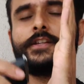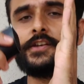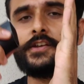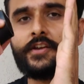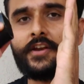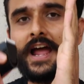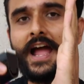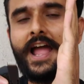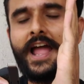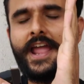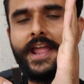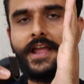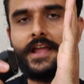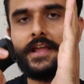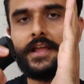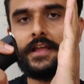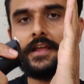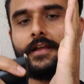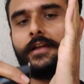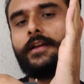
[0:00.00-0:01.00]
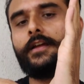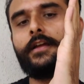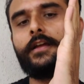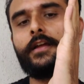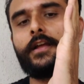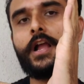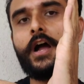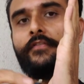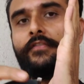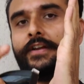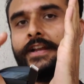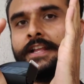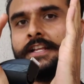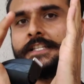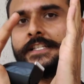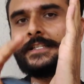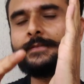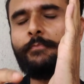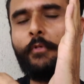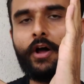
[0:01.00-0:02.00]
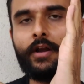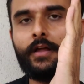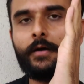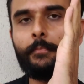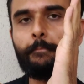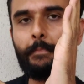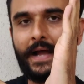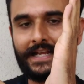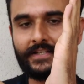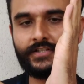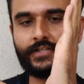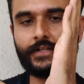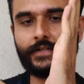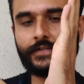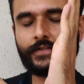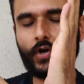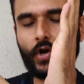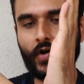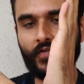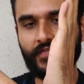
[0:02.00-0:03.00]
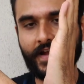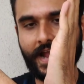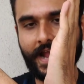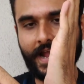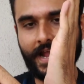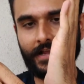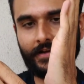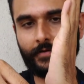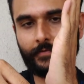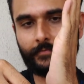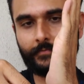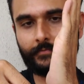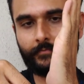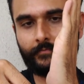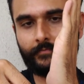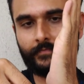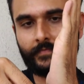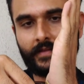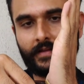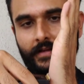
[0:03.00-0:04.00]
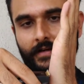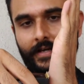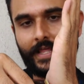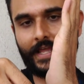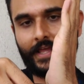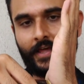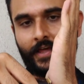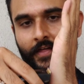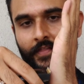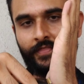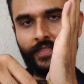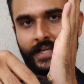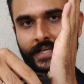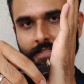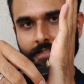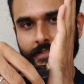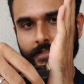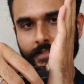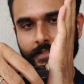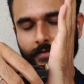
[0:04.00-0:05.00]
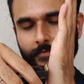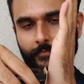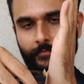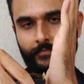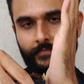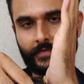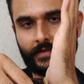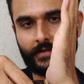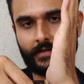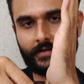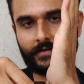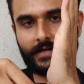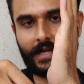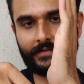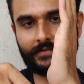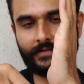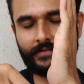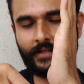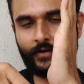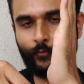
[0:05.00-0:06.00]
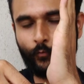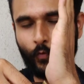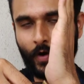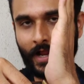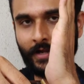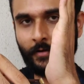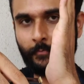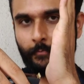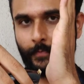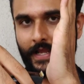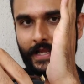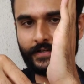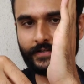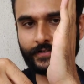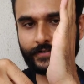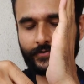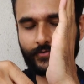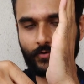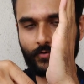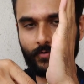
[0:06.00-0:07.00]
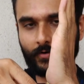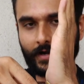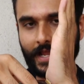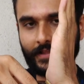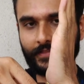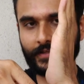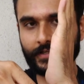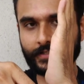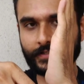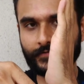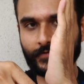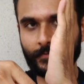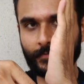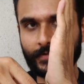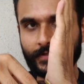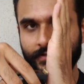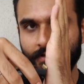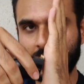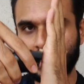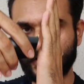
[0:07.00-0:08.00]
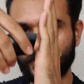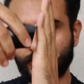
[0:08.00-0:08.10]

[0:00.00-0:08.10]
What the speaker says: Try covering smaller patches of hair like this, rather than one big stroke like this from start